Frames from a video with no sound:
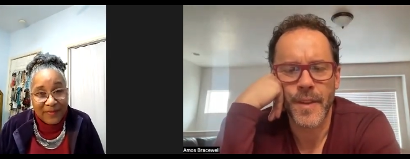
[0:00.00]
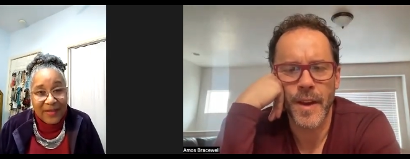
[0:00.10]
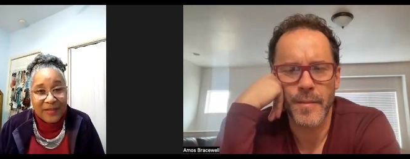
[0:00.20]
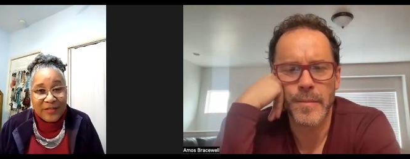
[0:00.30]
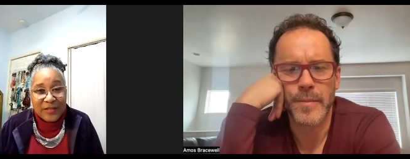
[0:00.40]

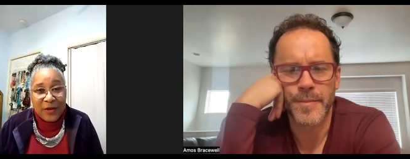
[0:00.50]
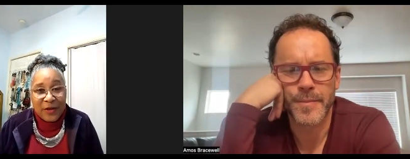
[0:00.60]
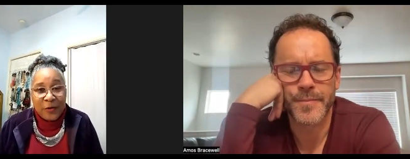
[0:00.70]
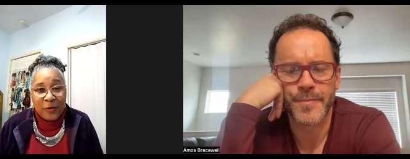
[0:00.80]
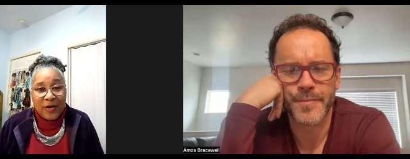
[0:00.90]
Speaker 1: Yep.
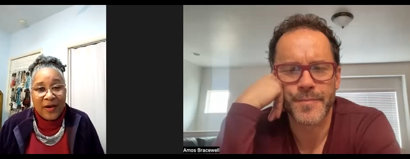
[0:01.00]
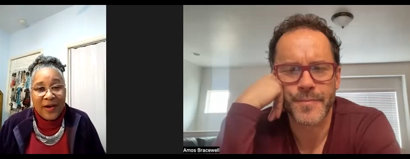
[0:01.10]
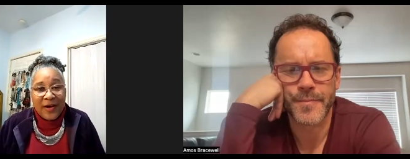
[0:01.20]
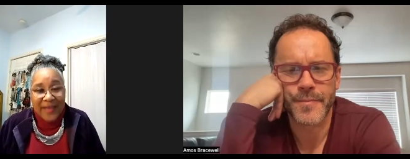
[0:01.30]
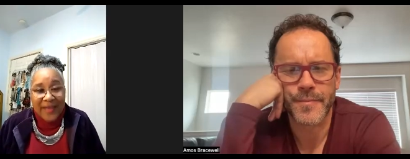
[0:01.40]
So uh,
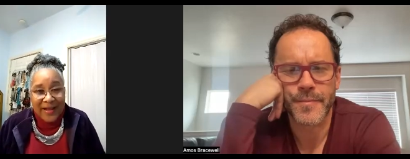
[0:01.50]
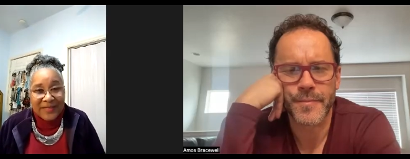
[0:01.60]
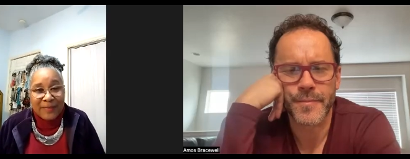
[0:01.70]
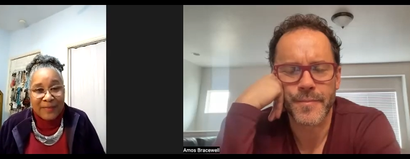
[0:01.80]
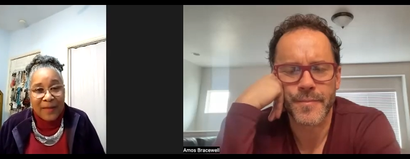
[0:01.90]
that is
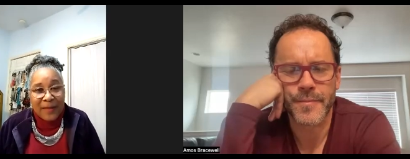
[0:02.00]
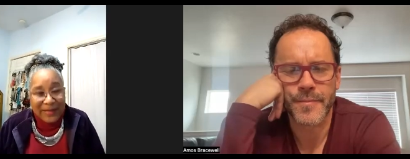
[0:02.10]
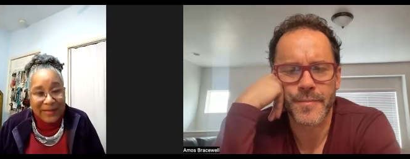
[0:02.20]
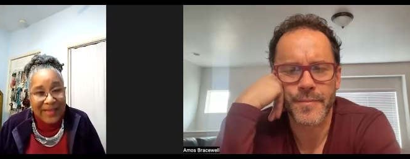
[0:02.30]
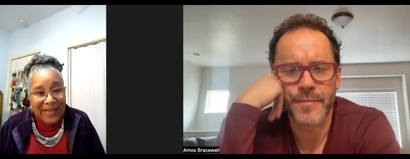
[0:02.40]
my
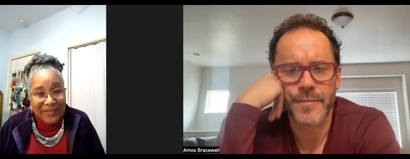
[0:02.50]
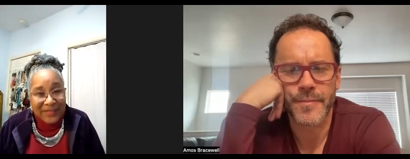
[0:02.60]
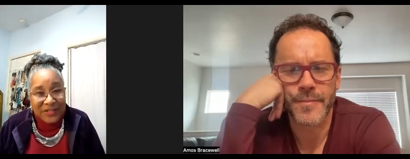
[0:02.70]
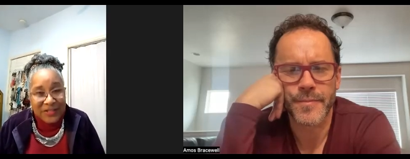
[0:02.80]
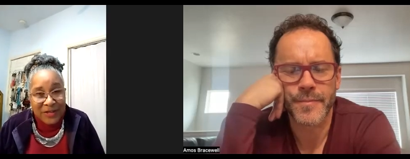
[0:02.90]
plan
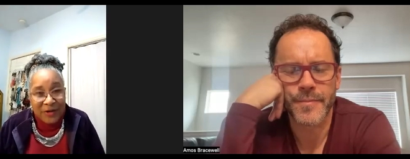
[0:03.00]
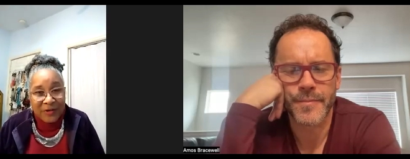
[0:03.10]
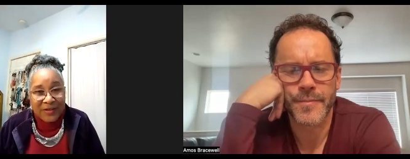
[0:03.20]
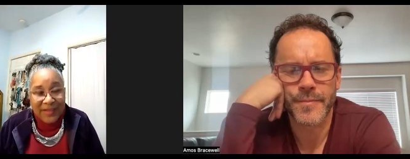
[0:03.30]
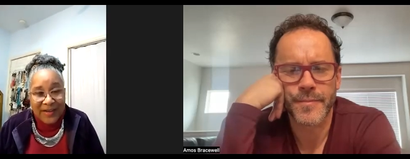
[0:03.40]
this year, to
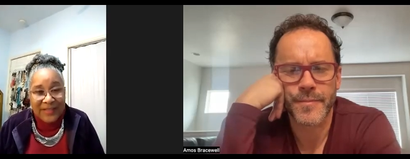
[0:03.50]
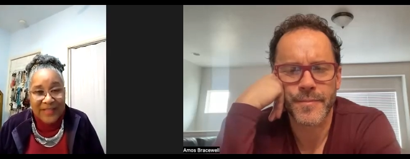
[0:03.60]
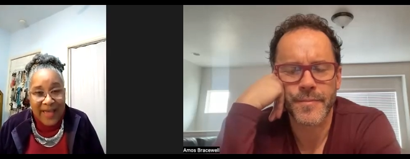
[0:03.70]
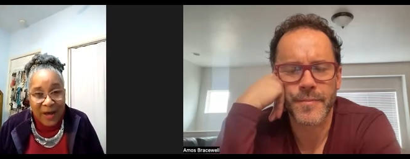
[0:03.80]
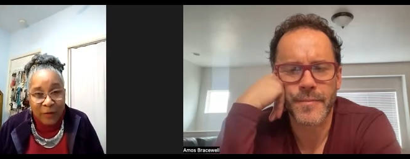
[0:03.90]
get us
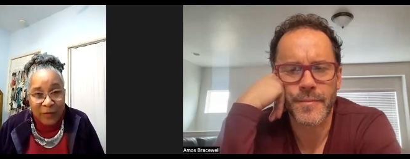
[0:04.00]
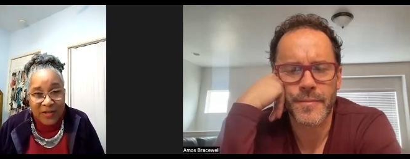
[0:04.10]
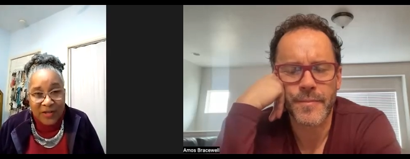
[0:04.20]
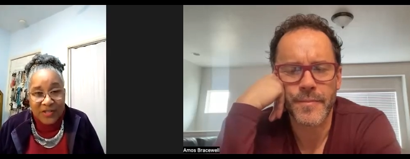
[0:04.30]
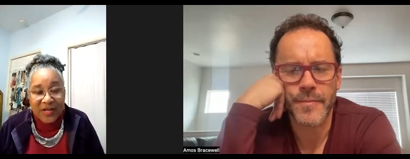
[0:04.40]

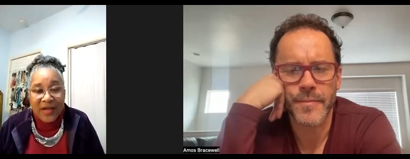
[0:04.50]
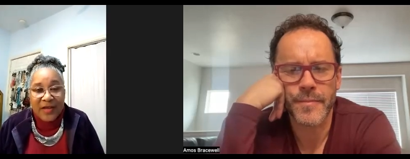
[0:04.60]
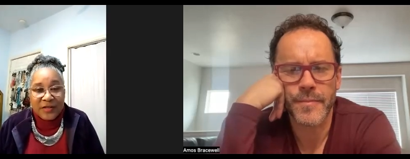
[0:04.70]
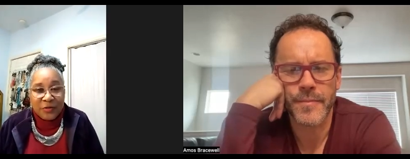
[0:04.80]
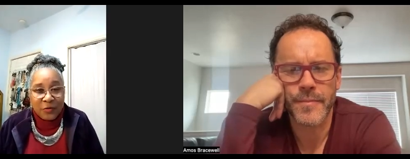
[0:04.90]
outreach,
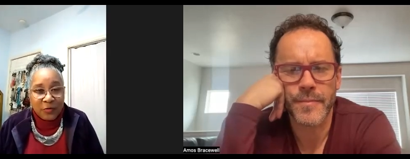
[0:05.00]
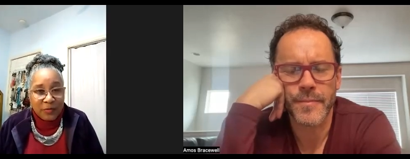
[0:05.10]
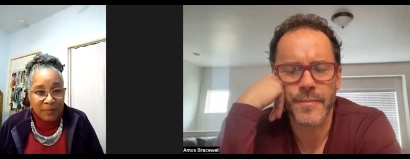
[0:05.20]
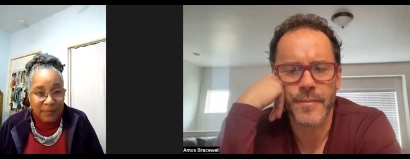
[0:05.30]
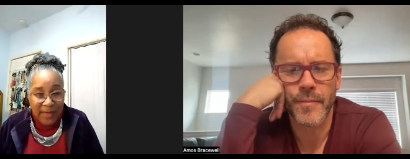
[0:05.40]
to
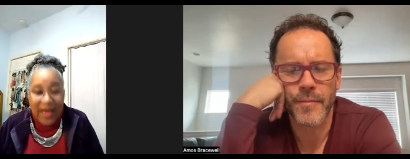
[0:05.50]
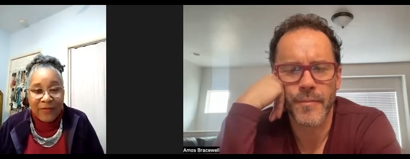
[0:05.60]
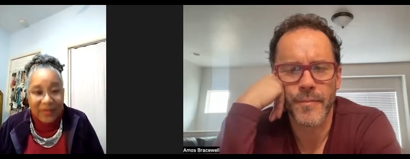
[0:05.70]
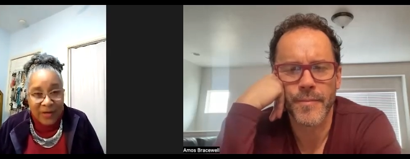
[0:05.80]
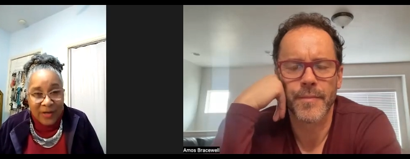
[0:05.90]
have
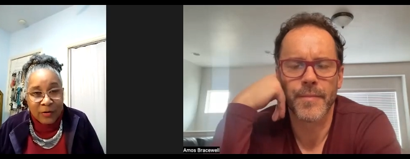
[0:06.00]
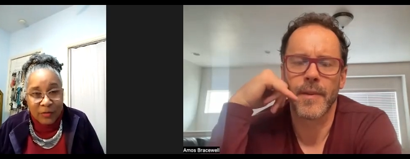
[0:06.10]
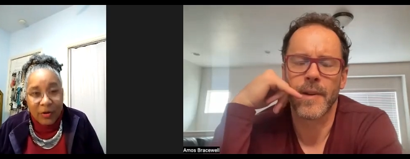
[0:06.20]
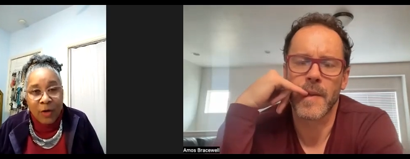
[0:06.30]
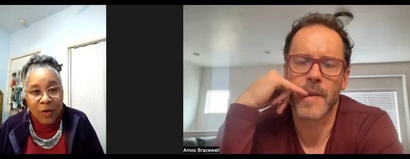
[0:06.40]
another
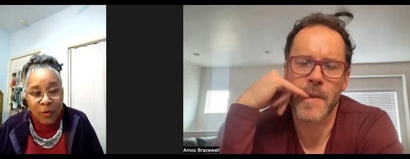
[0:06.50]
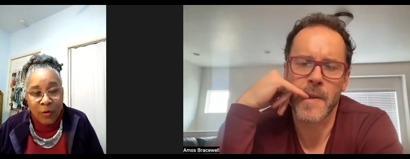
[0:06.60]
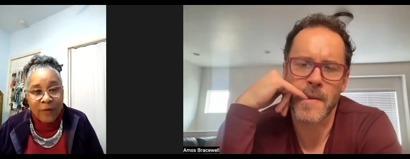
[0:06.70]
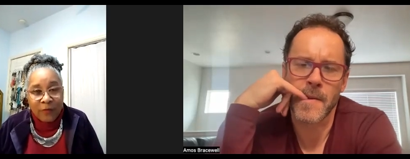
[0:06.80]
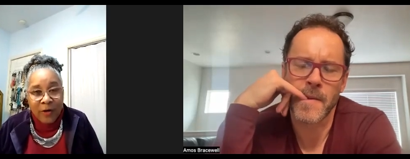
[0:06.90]
cohort
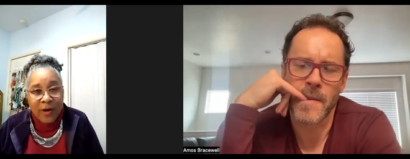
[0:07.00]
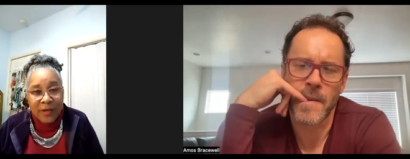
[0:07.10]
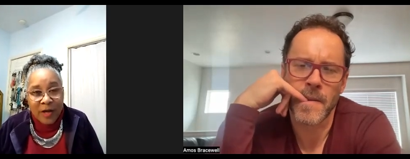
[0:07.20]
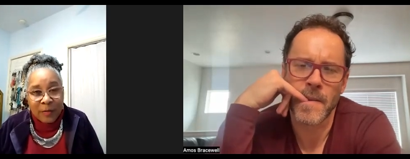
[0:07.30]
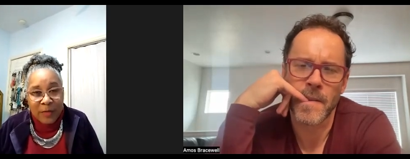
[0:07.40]
for our
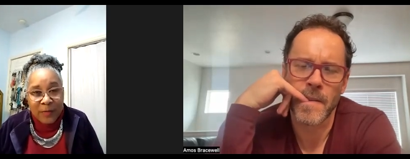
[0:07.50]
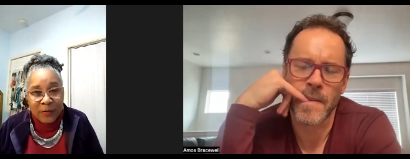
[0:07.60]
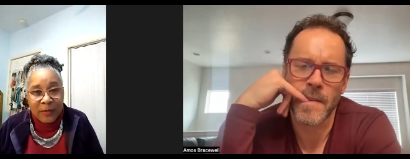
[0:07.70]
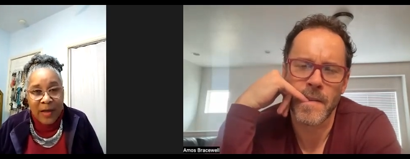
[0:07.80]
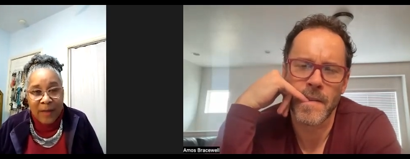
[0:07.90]
young
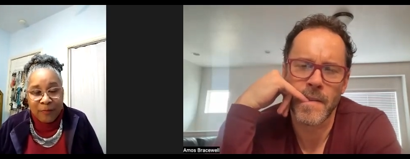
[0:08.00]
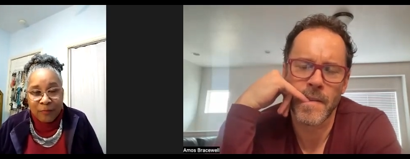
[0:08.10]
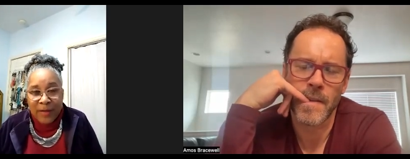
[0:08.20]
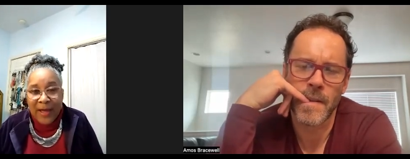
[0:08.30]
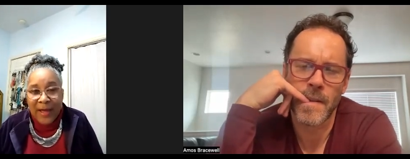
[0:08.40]
people. I,
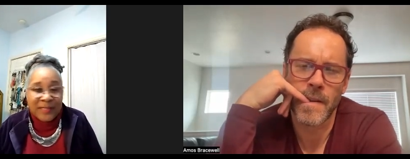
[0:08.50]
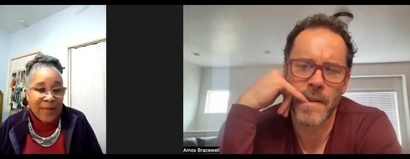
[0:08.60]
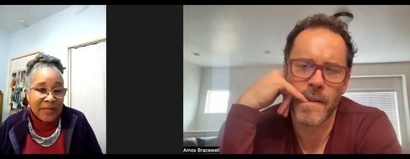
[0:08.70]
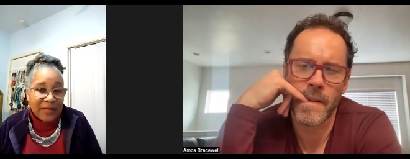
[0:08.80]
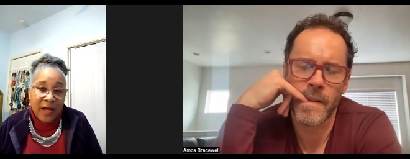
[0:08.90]
I
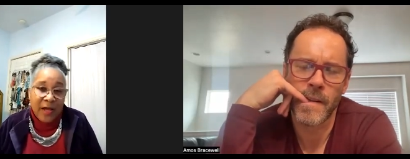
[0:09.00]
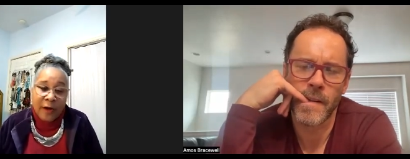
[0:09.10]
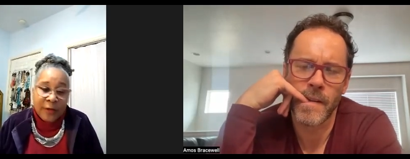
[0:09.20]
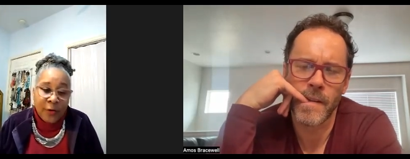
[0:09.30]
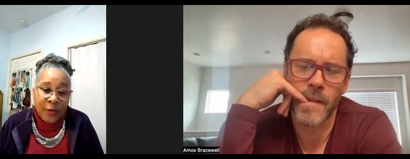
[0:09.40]
expect our
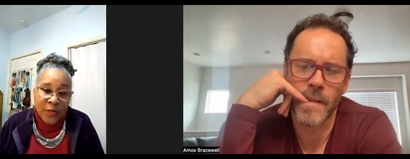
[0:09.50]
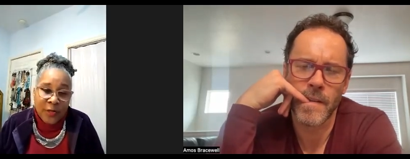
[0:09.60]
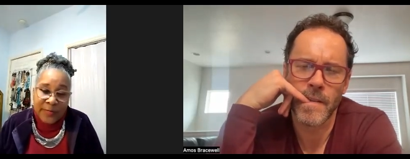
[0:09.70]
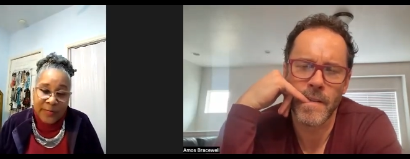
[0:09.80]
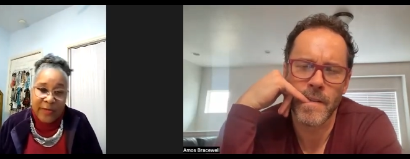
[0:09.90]
cohort to
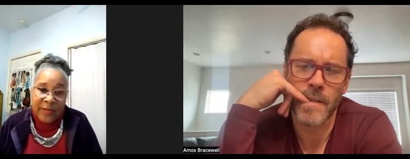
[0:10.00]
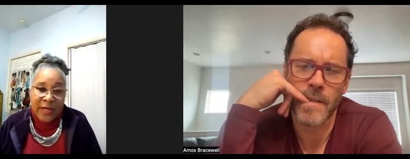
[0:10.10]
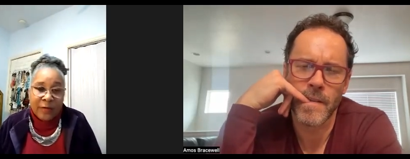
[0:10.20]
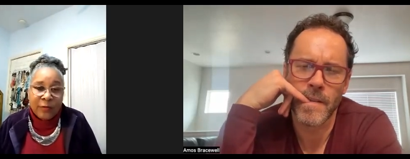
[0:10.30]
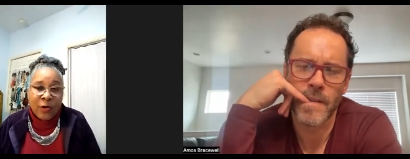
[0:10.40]
be ready to
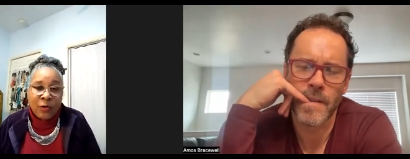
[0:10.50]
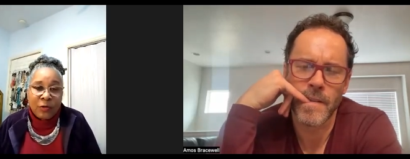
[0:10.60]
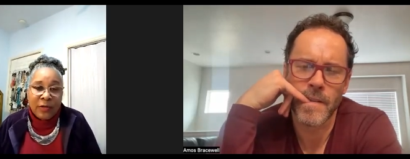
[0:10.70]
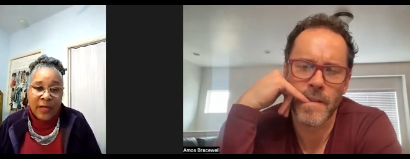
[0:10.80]
roll